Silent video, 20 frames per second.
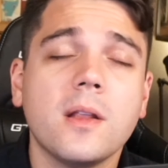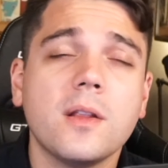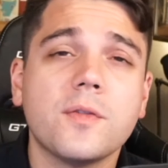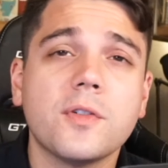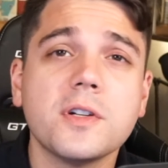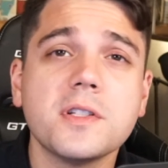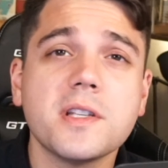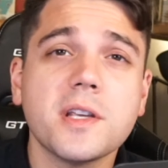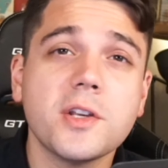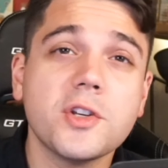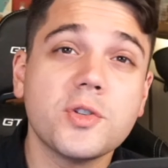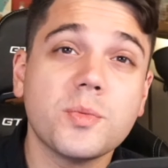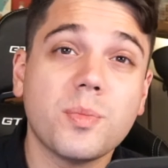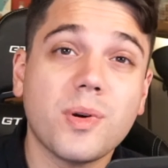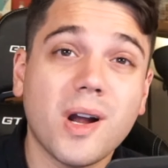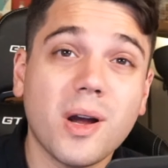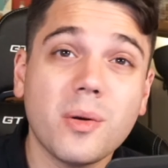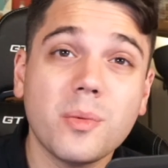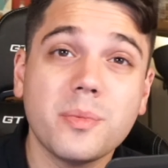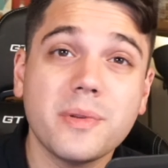First thing you should
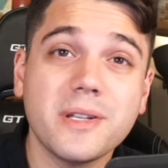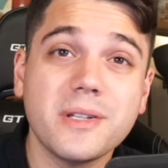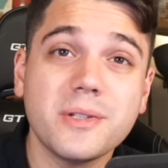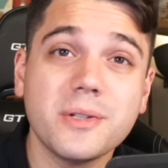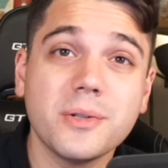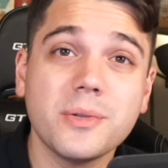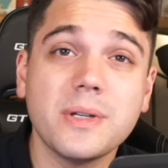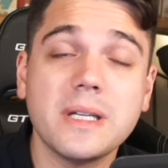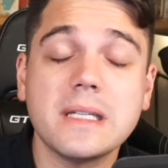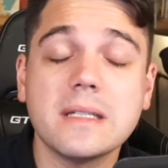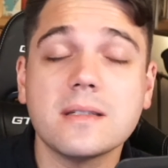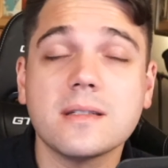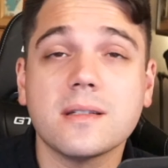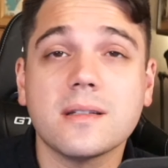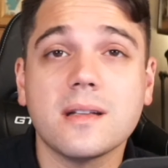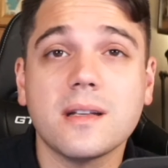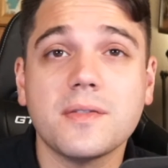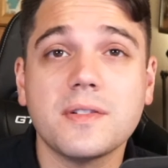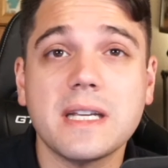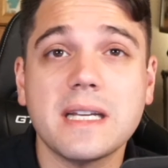probably do is
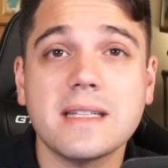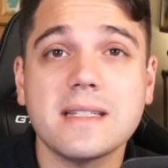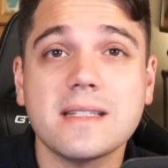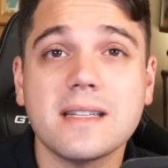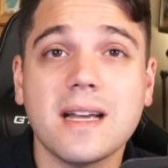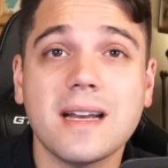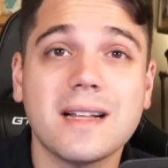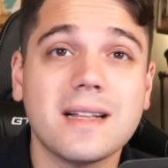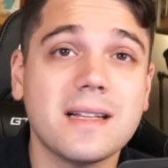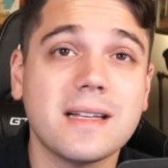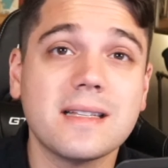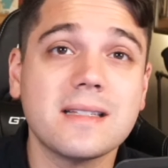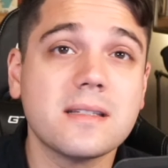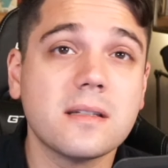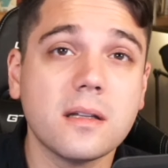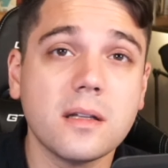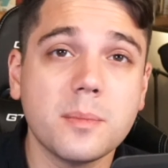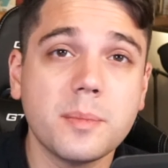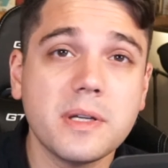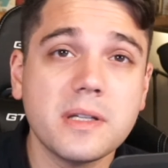on the left hand side click
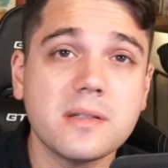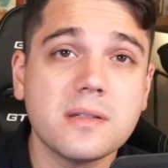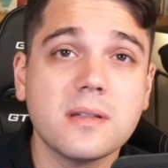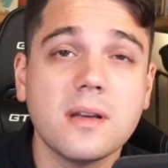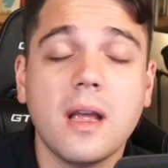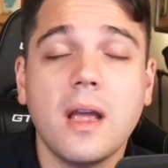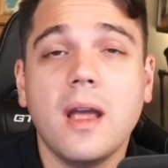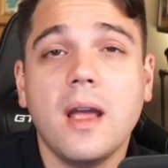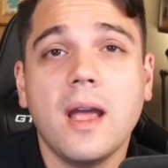Syllabus